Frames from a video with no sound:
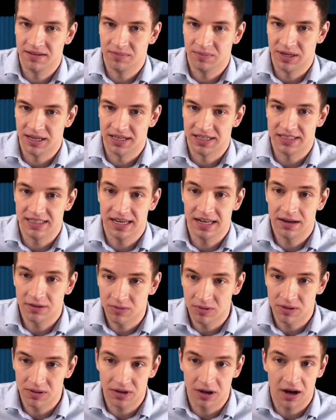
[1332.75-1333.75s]
because then it
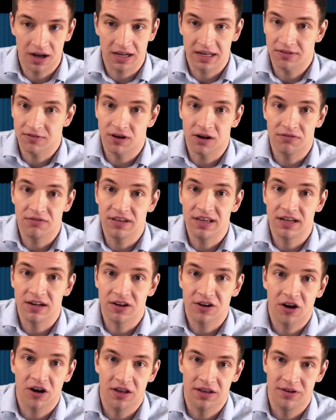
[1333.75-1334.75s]
would not give off heat at
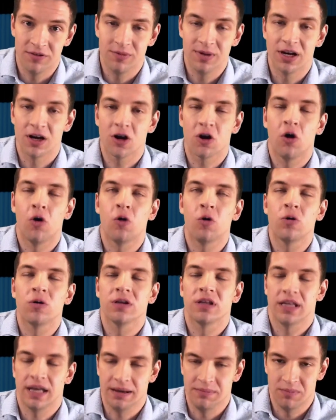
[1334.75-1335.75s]
all. It would be a cold
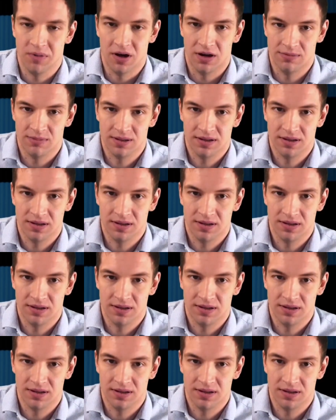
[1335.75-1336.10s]
light bulb.